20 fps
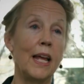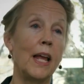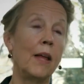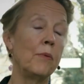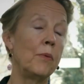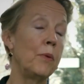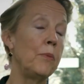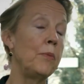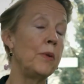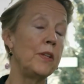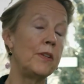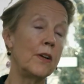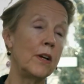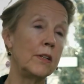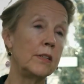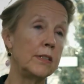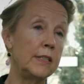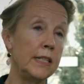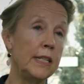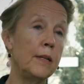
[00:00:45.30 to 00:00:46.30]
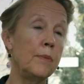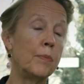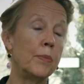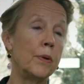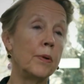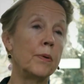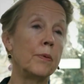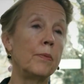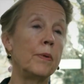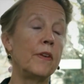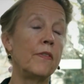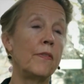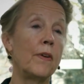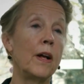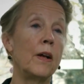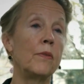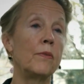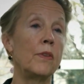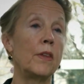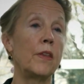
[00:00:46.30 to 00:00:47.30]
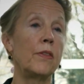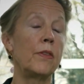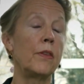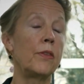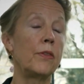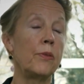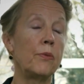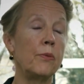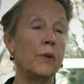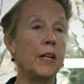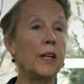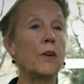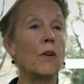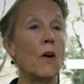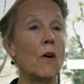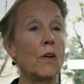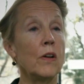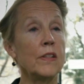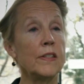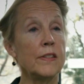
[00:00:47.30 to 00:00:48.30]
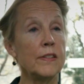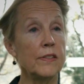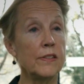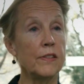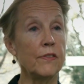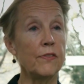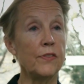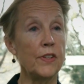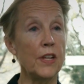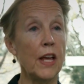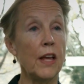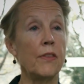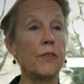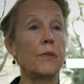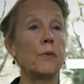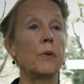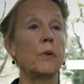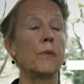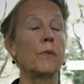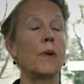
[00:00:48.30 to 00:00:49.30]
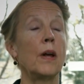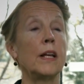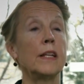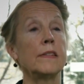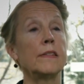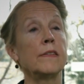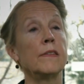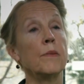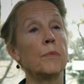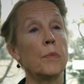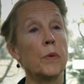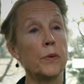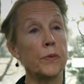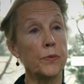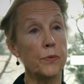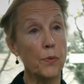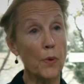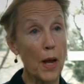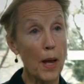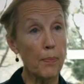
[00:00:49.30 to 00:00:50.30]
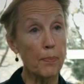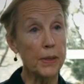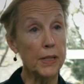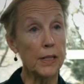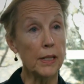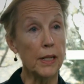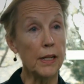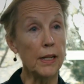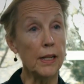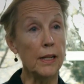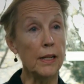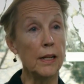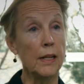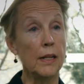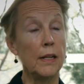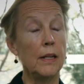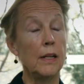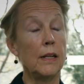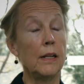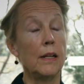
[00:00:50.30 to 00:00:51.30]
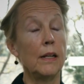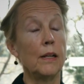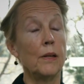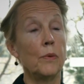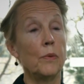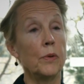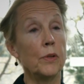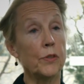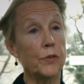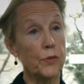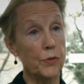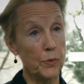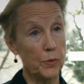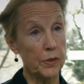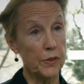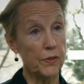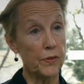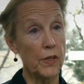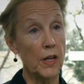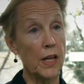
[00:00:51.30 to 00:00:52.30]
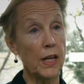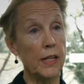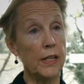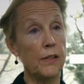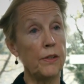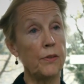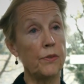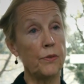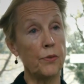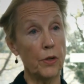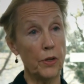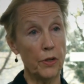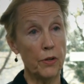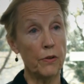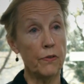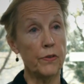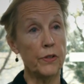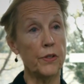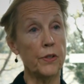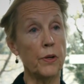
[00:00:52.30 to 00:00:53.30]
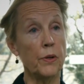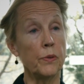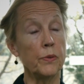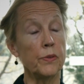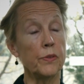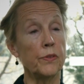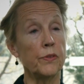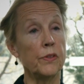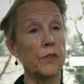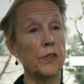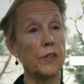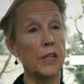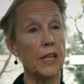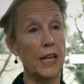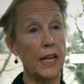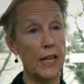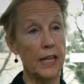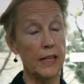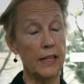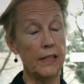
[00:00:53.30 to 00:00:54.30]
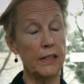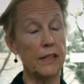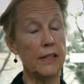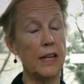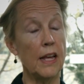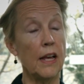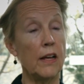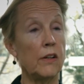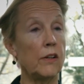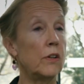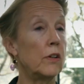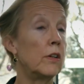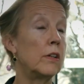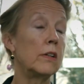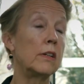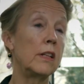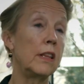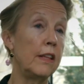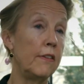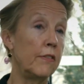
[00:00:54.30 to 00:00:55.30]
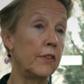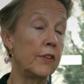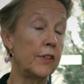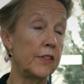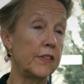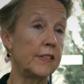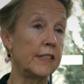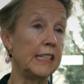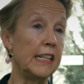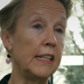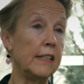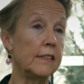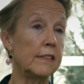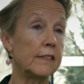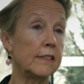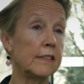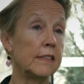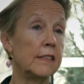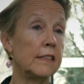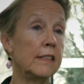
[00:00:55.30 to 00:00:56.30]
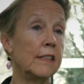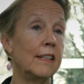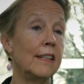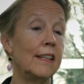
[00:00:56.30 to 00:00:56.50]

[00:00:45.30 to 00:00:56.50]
And when we dug deeper, we found that the three causes of death were rising the most rapidly were suicide, drug overdose, and alcoholic liver disease.